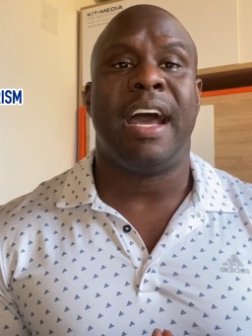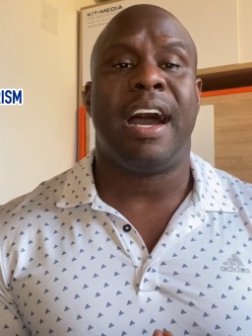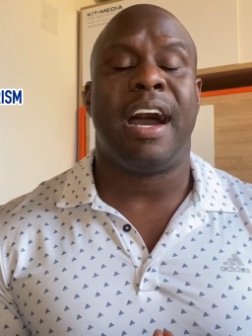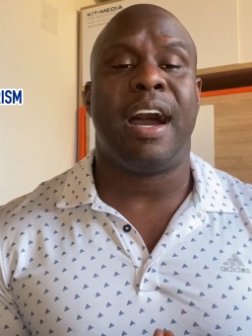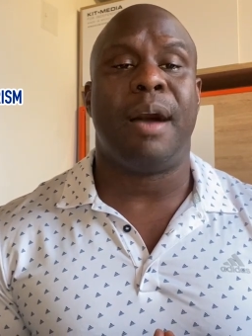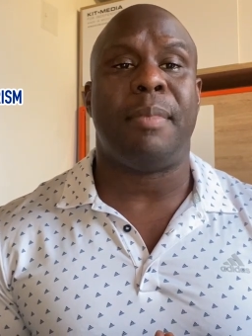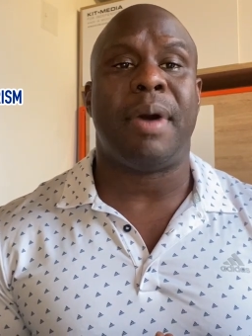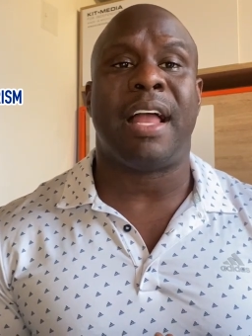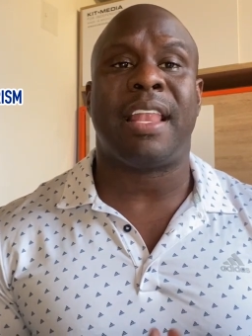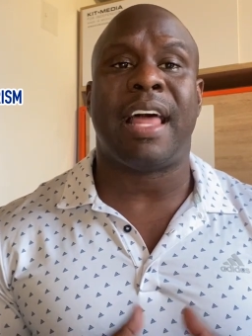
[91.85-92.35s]

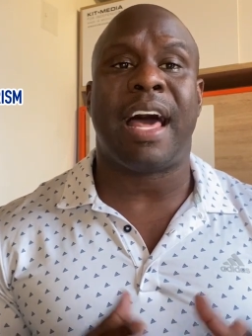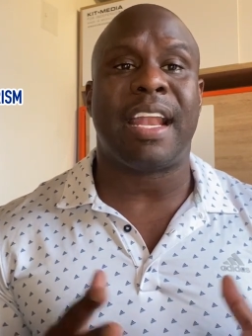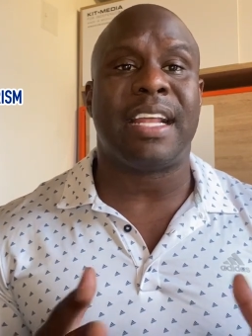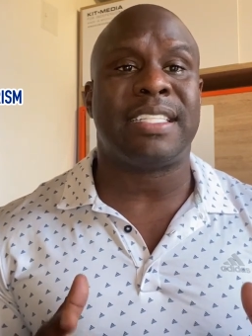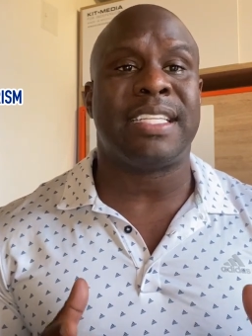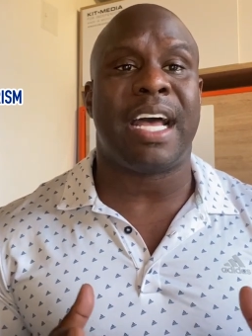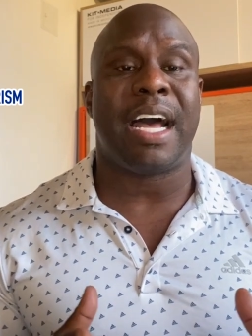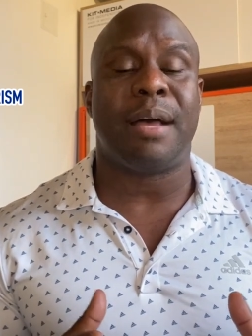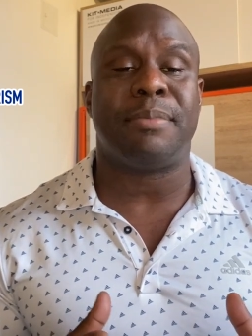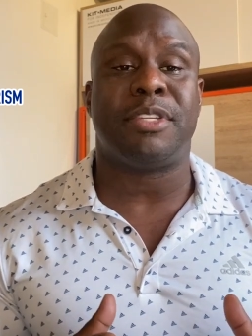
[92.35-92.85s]
um, a lot of
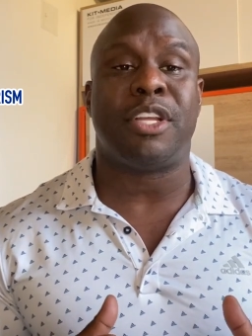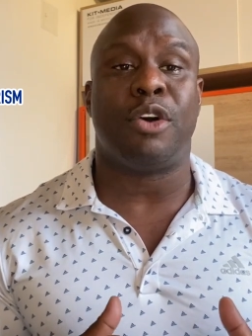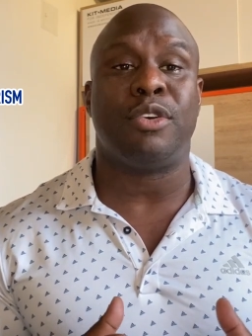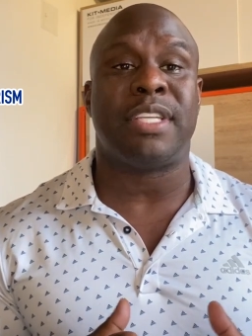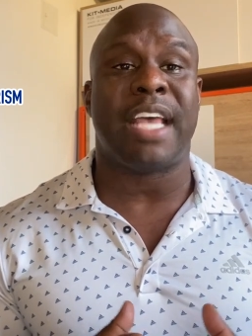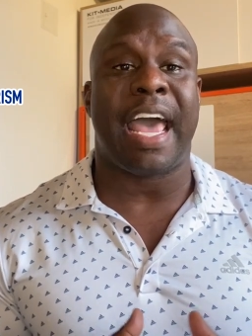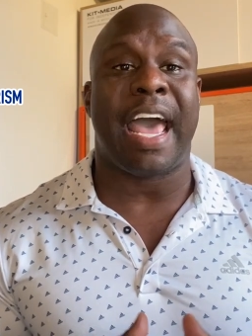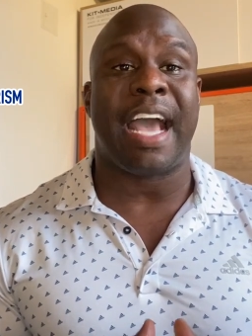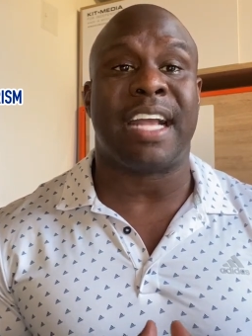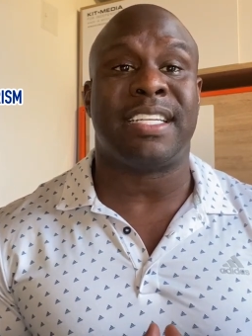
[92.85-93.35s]
times
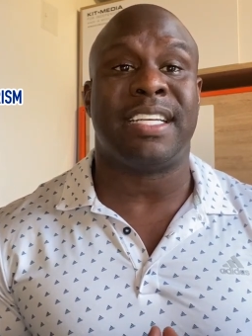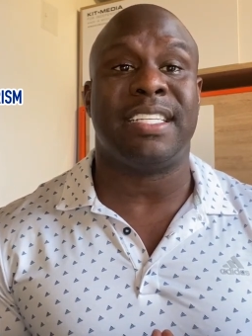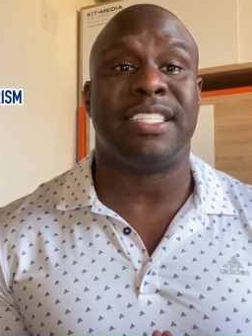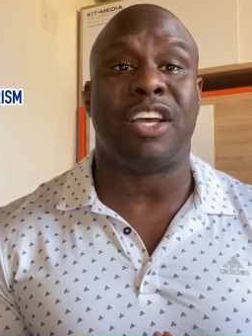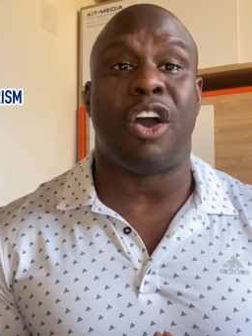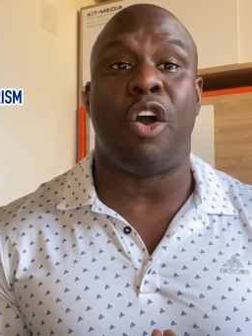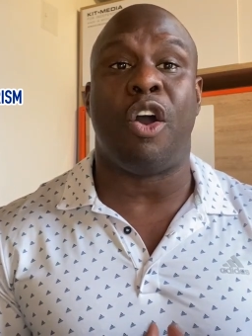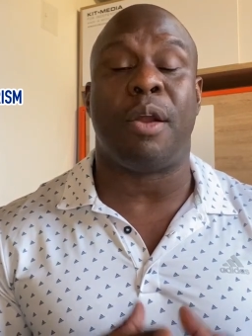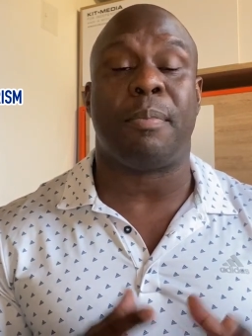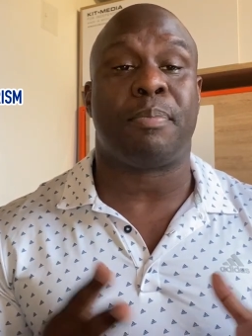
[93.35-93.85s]
those actions
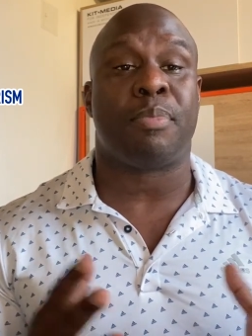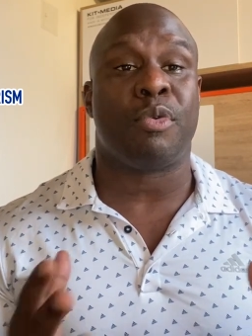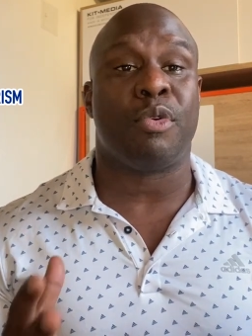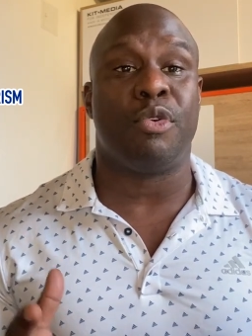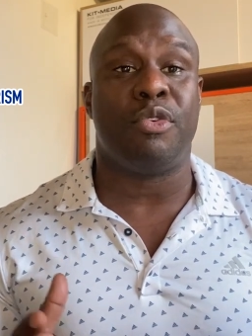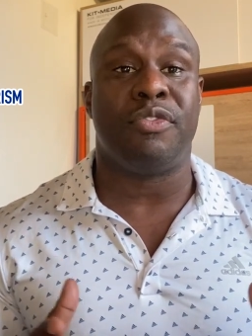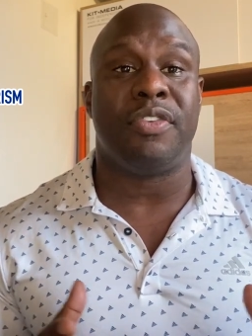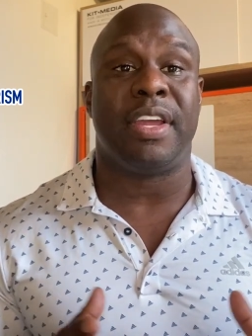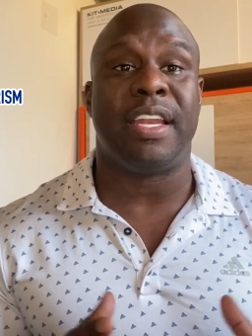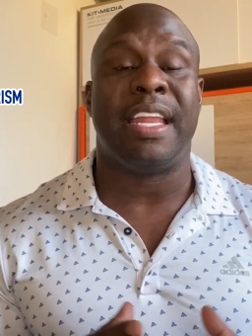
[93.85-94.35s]
aren't
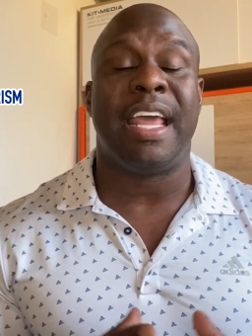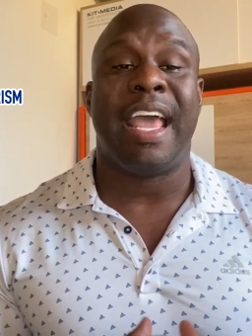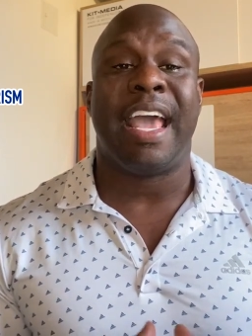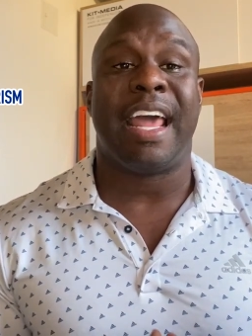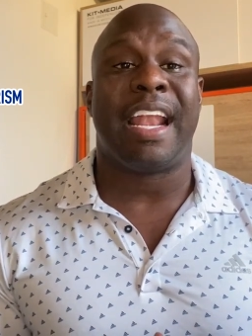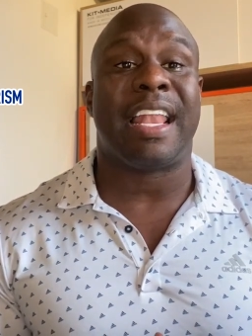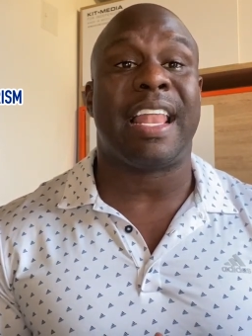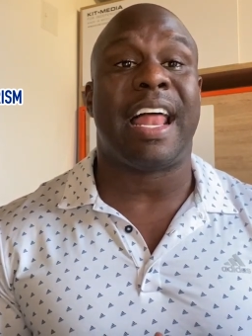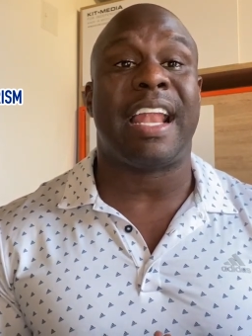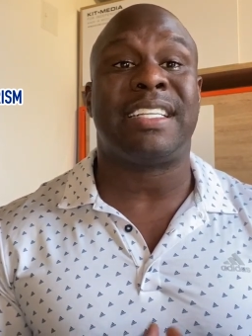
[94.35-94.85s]
proven,
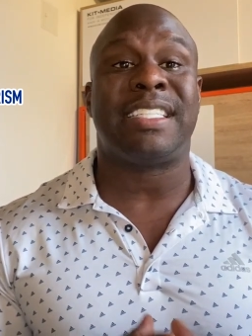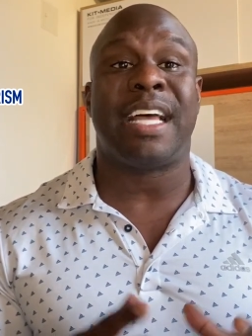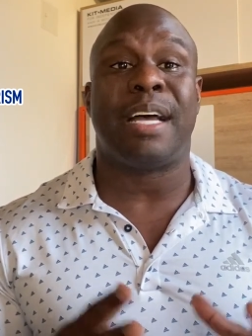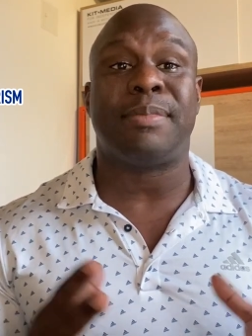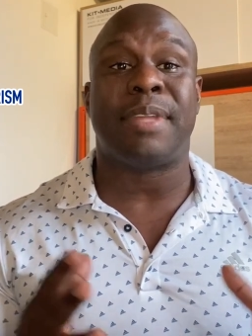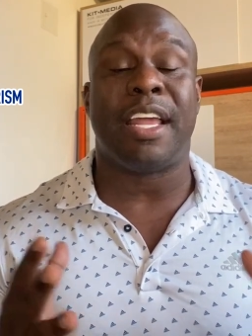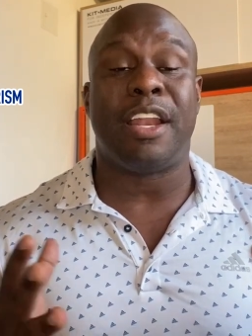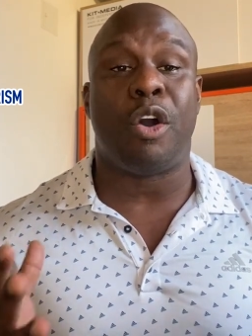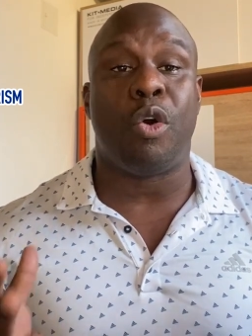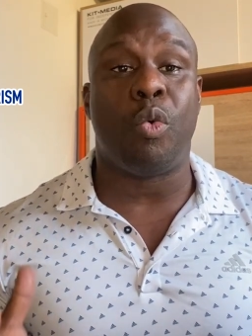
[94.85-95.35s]
and a lot of times
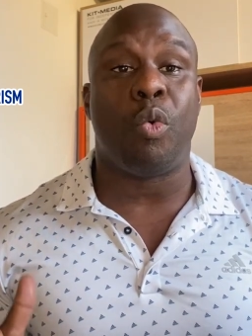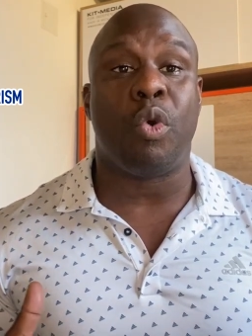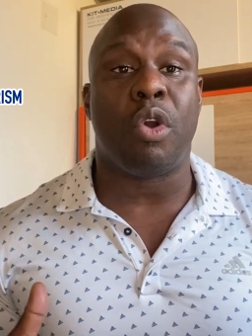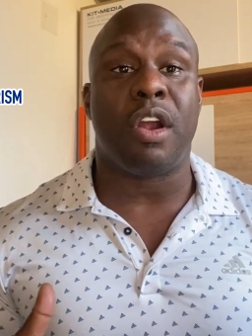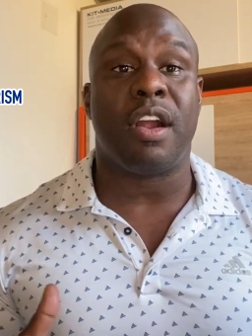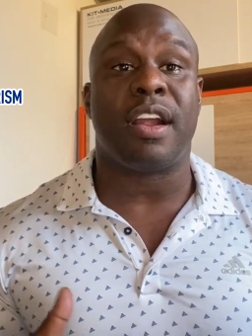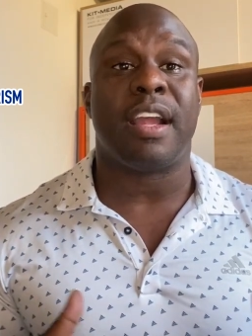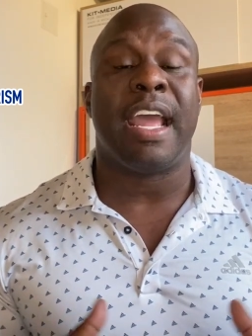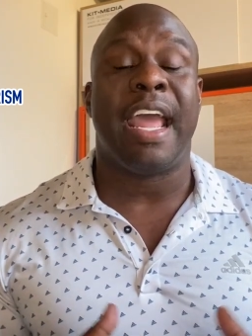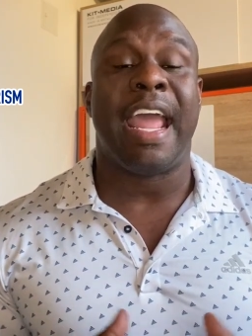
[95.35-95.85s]
they don't work,